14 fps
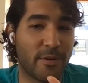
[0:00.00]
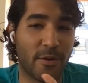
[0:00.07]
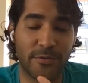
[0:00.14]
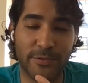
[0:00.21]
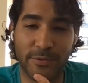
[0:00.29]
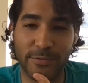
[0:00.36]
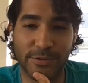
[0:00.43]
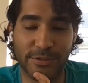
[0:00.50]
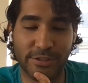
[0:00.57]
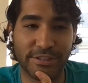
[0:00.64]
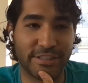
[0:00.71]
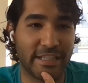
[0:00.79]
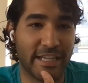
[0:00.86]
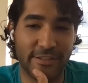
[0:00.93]
with our own
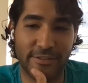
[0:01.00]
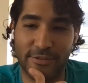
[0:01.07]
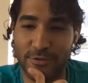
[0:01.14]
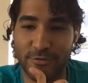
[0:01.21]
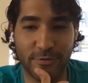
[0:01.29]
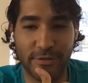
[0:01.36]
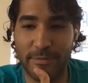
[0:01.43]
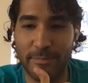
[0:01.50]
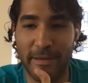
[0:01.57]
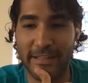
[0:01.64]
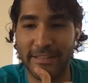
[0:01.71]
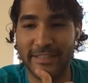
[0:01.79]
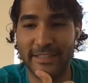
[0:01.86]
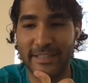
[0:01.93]
solutions, like it just truly
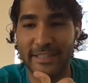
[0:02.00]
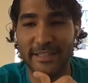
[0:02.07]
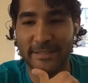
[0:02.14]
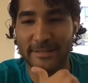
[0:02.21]
depends.